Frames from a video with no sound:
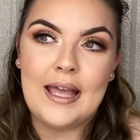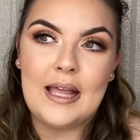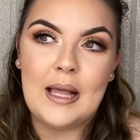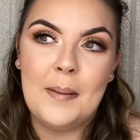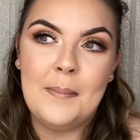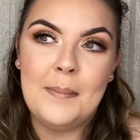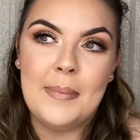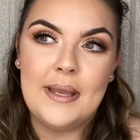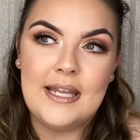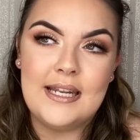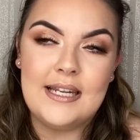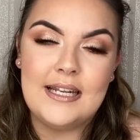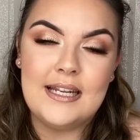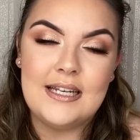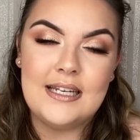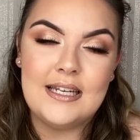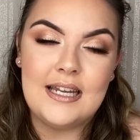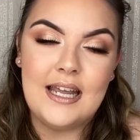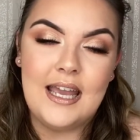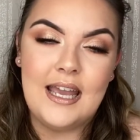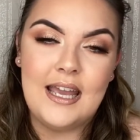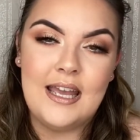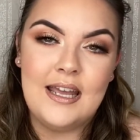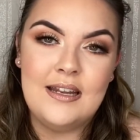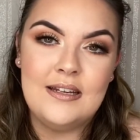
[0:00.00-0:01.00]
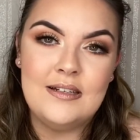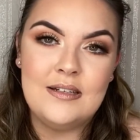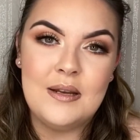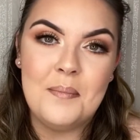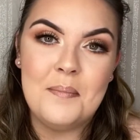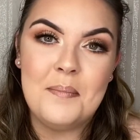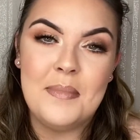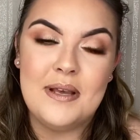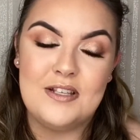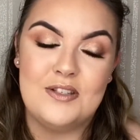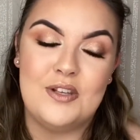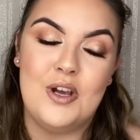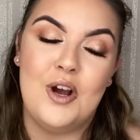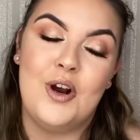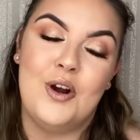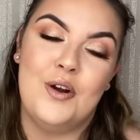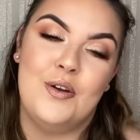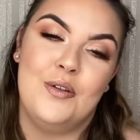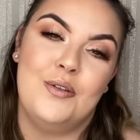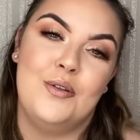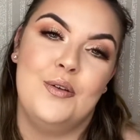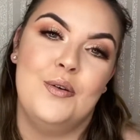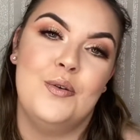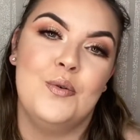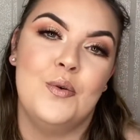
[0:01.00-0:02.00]
competed in Miss
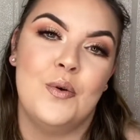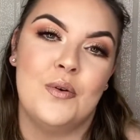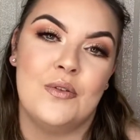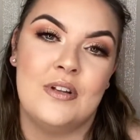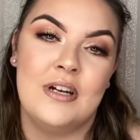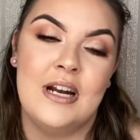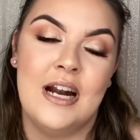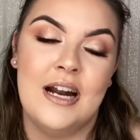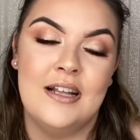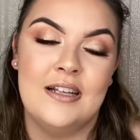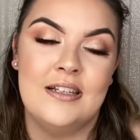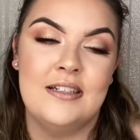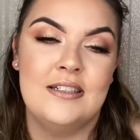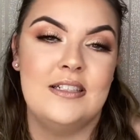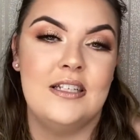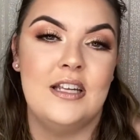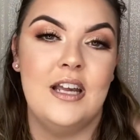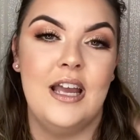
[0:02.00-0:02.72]
Earth Northern Ireland